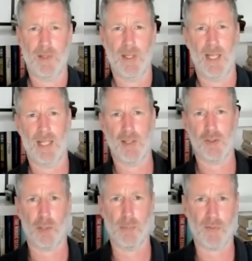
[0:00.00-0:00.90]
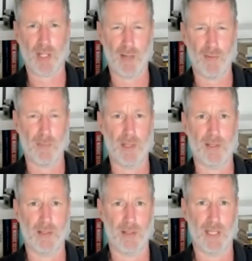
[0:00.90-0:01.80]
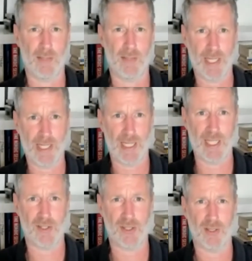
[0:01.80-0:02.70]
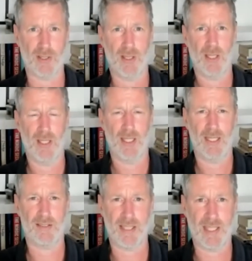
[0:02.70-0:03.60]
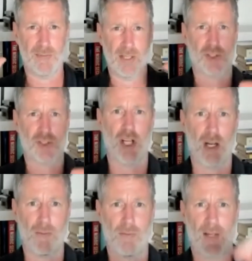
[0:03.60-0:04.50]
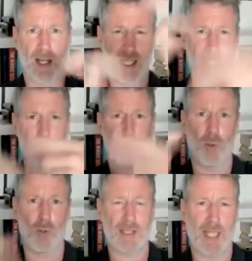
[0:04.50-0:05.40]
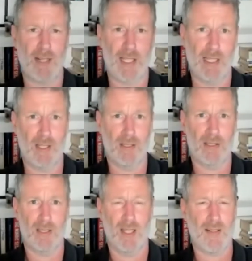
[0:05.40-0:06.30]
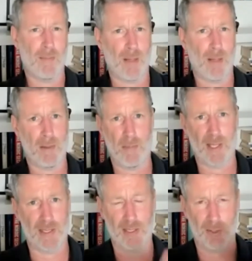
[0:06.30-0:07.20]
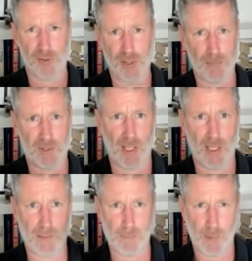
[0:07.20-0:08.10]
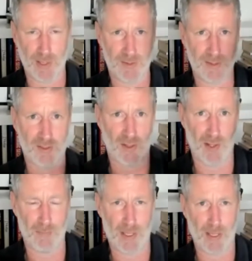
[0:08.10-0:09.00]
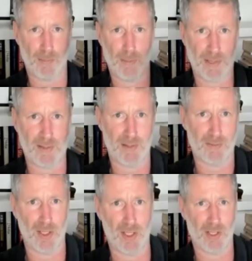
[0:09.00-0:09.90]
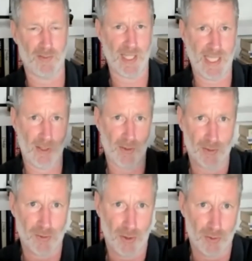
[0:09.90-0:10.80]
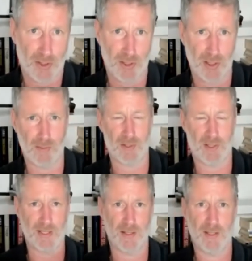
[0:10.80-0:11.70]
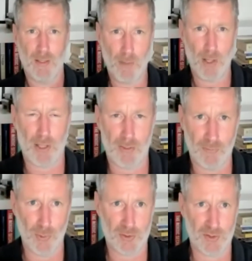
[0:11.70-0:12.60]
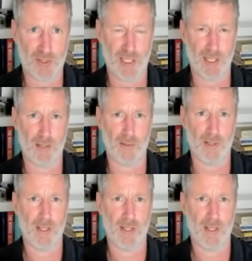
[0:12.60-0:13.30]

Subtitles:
and the job of government and regulation is to give it a shove and get it rolling down the hill. And that might be by, subsidizing prices so that they become competitive earlier and they get on those cost curves, and then market forces take over.